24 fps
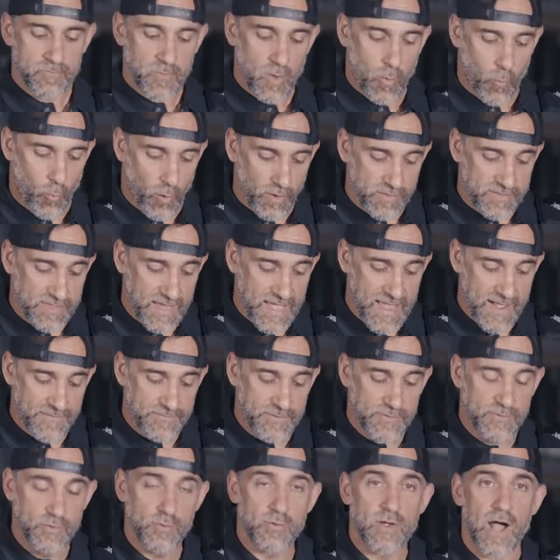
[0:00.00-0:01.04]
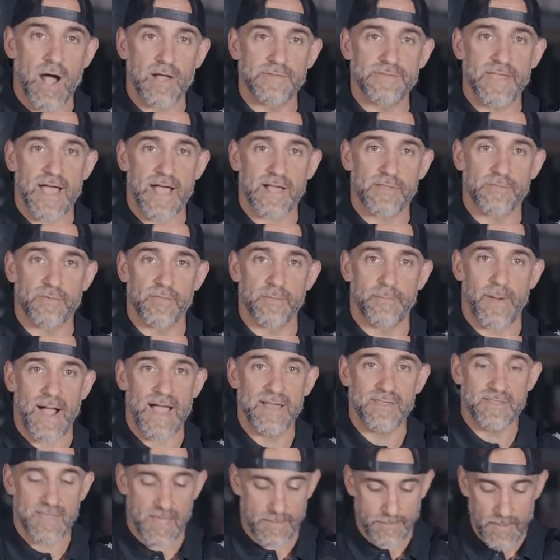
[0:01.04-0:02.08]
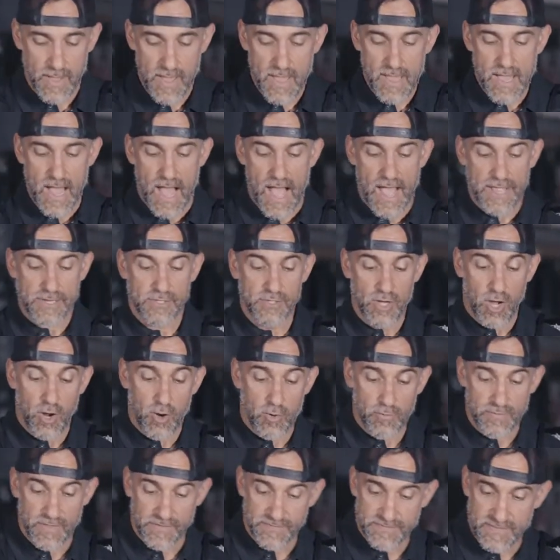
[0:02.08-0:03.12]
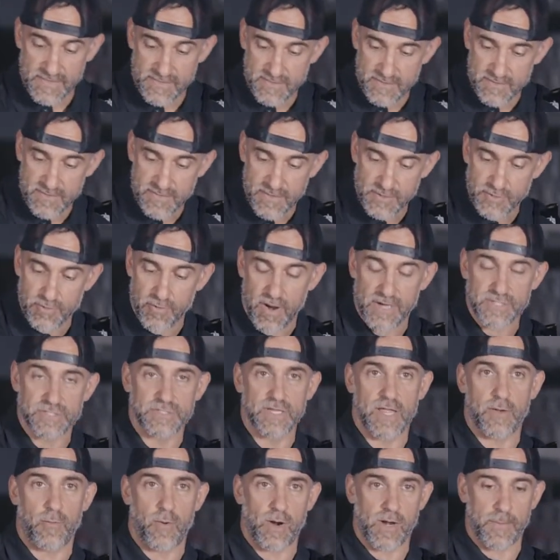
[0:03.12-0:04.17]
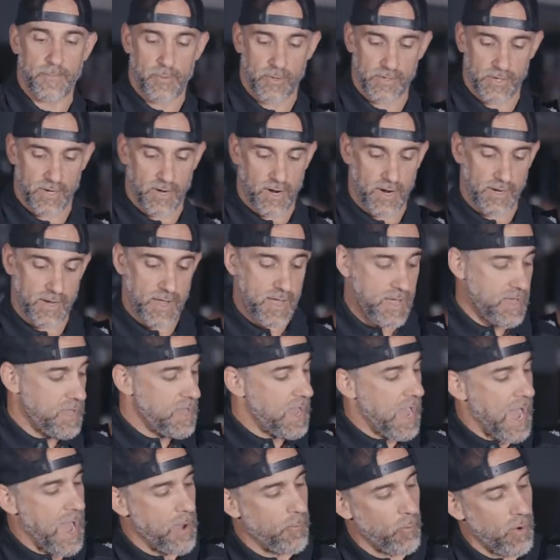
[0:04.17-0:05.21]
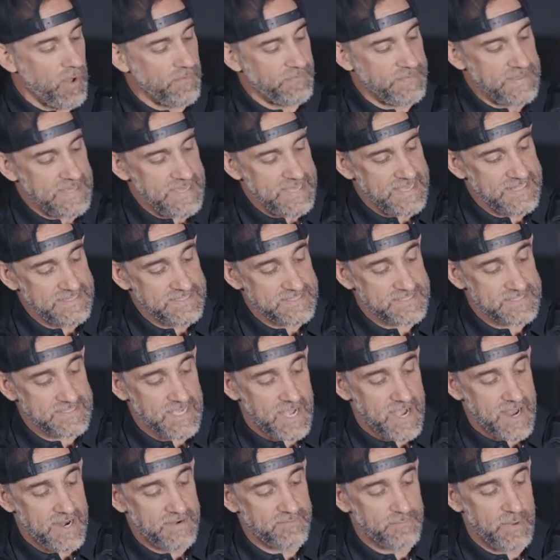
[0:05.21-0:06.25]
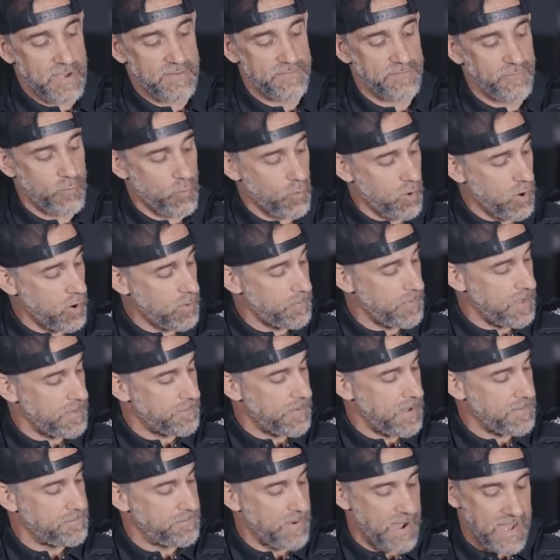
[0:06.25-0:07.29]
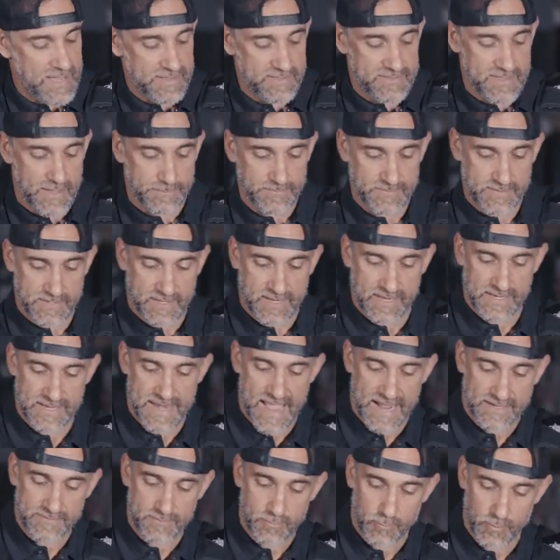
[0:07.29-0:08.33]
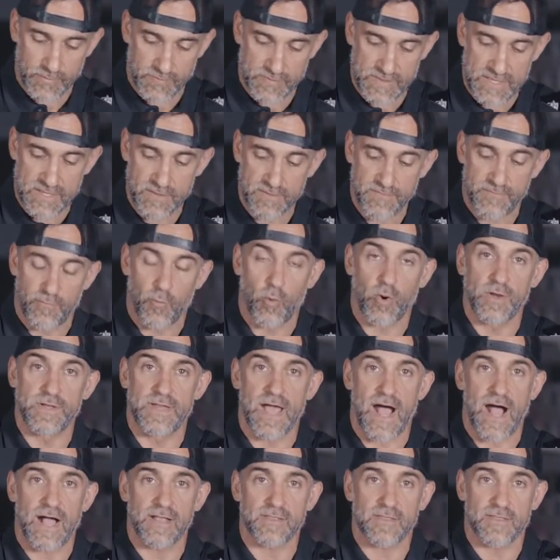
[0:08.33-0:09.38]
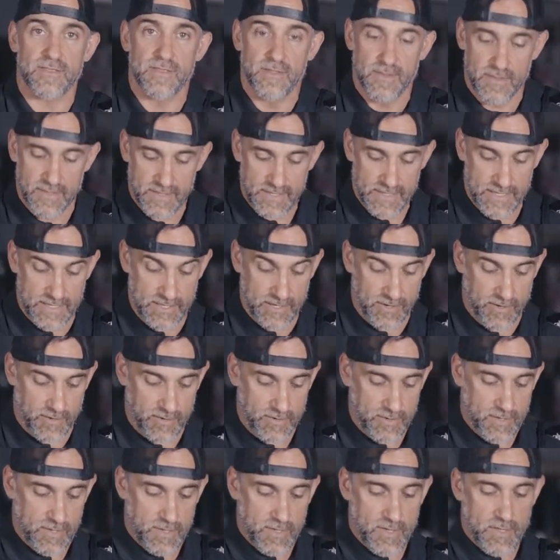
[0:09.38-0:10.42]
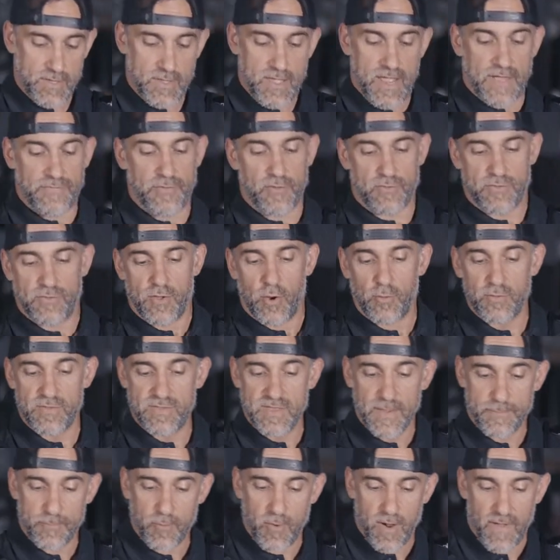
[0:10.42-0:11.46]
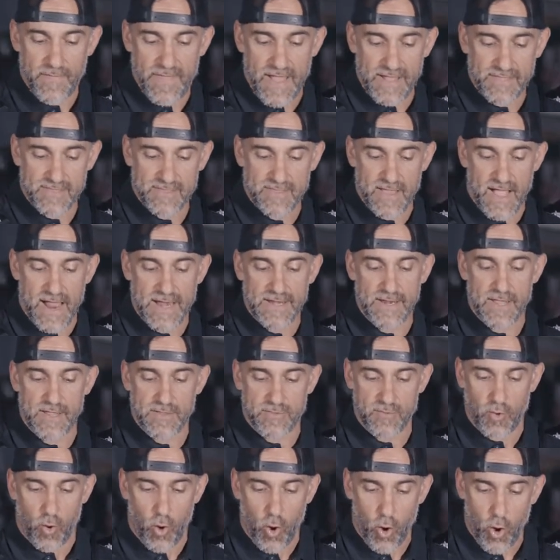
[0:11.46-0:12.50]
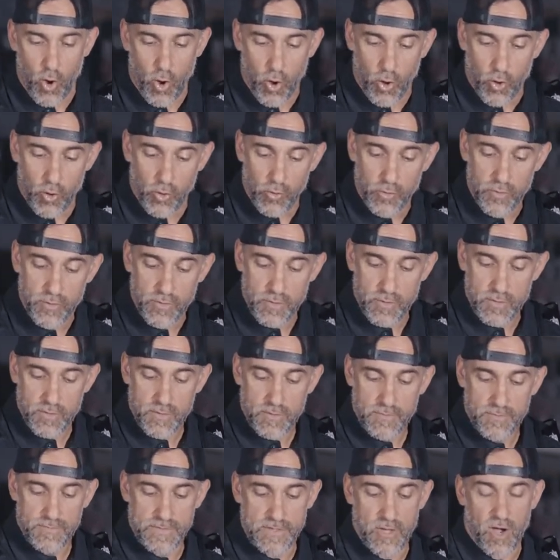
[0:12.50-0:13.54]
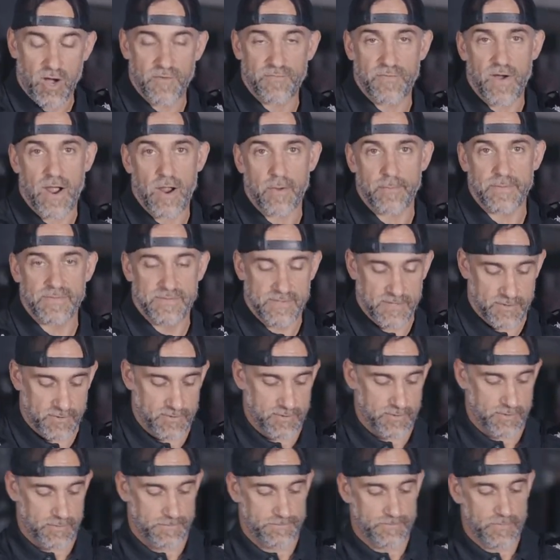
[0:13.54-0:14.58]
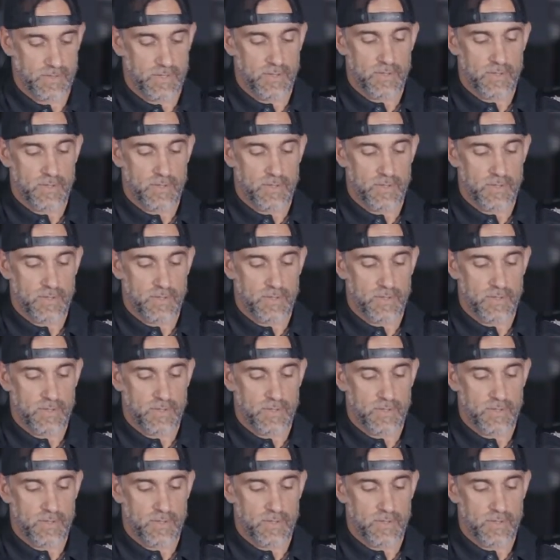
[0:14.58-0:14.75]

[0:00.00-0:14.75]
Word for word: Once I have the two contacts for the bicep, I know that this is the direction I want to put it on. I want the inside of my forearm and my bicep to connect with these four dots here. And there's no zipper on that side. It's all the AUFire material.